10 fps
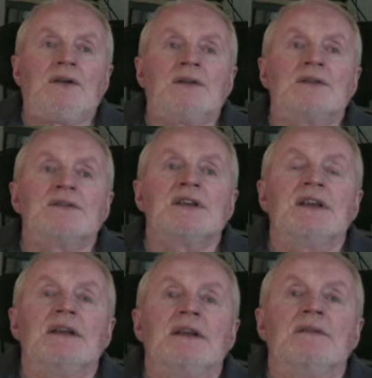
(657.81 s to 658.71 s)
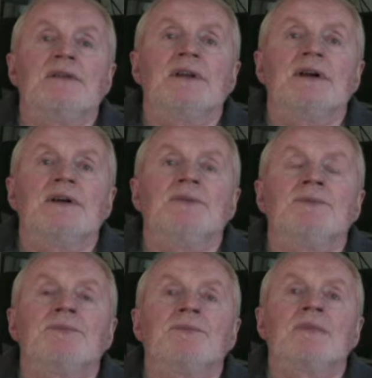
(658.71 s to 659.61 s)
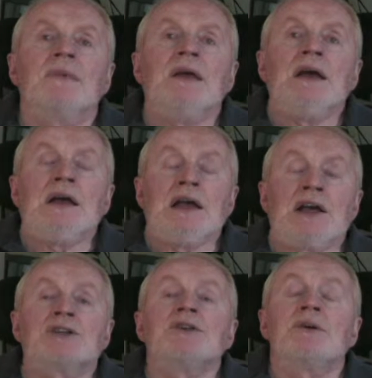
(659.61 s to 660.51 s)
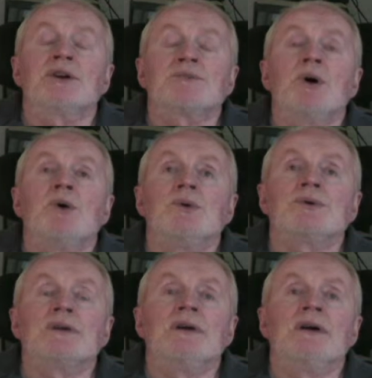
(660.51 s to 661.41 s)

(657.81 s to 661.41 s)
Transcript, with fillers: the ceiling of the. Uh, they were exposed